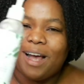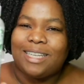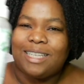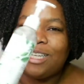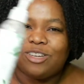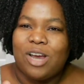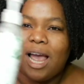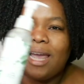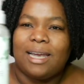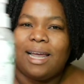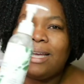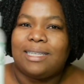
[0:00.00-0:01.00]
fastest
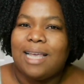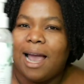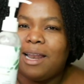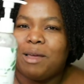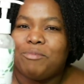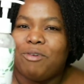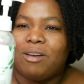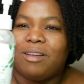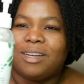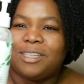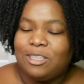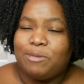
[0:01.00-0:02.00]
drying like styling
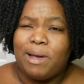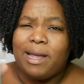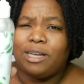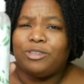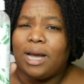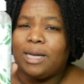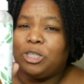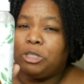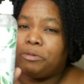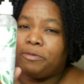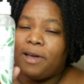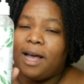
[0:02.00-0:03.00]
products. So my hair dries
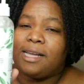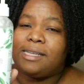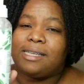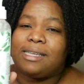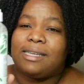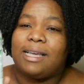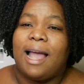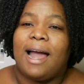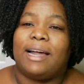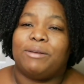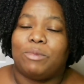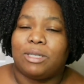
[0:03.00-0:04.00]
super fast
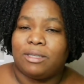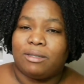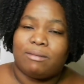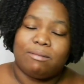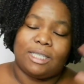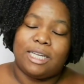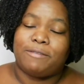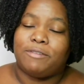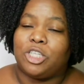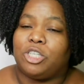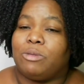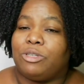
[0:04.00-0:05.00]
and was the
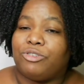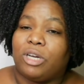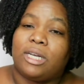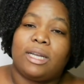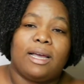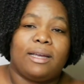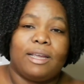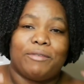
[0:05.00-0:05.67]
definition was great and